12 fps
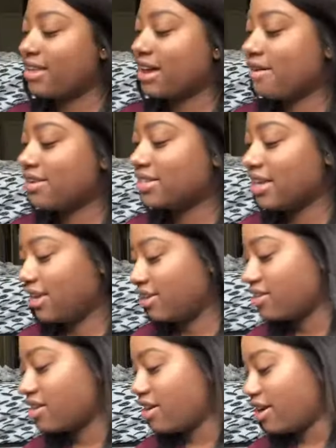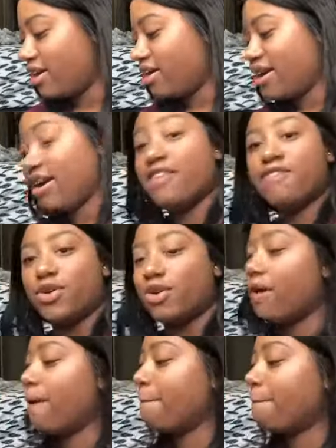like I was saying, sorry, I got a phone
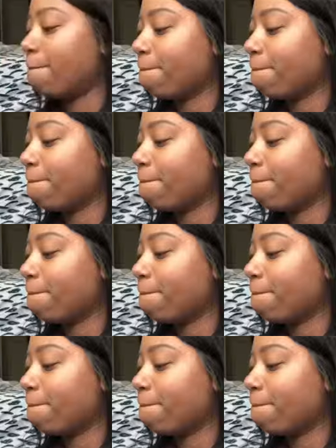call.